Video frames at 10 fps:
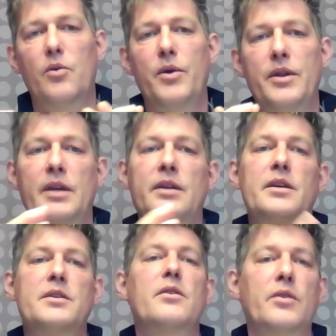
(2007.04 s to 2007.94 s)
with
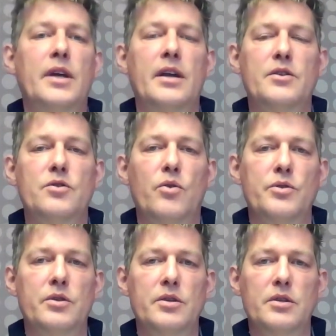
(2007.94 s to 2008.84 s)
additional data
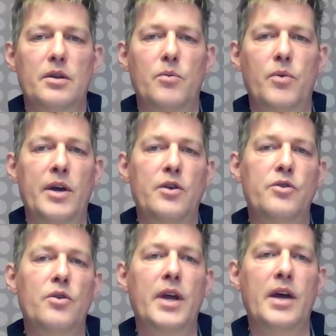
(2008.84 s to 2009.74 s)
sources where you
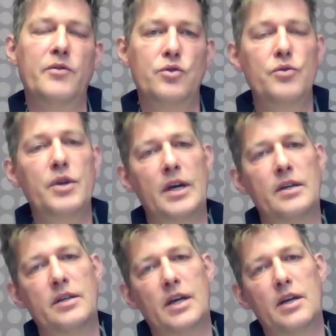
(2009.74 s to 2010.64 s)
don't have to do
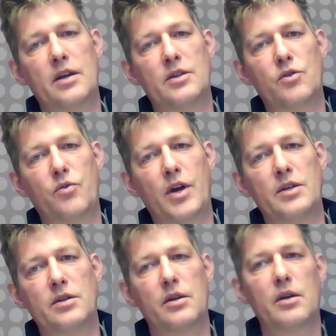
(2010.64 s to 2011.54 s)
that data
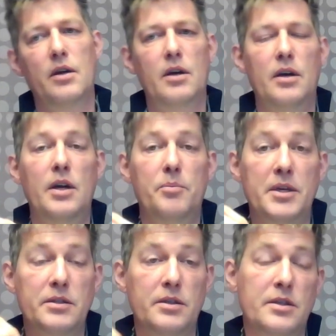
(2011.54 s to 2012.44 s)
integration in
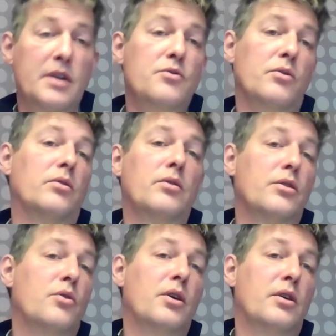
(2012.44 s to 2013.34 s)
Business Central.
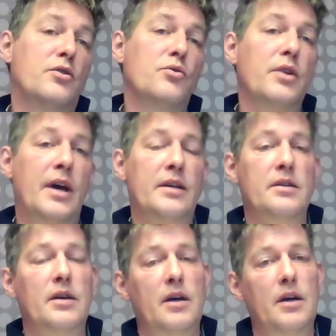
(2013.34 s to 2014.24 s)
You can do
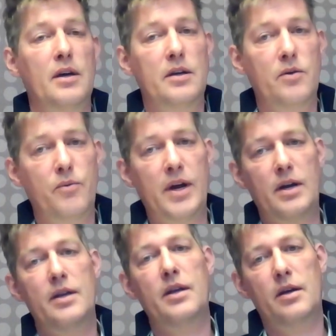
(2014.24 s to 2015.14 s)
that
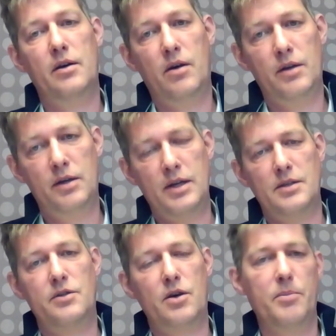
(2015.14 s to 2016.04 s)
directly on the
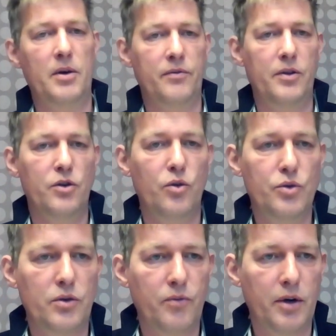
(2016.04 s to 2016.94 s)
desktop of the
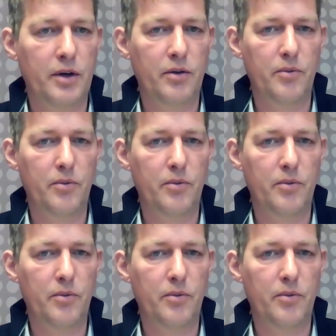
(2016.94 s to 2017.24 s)
user running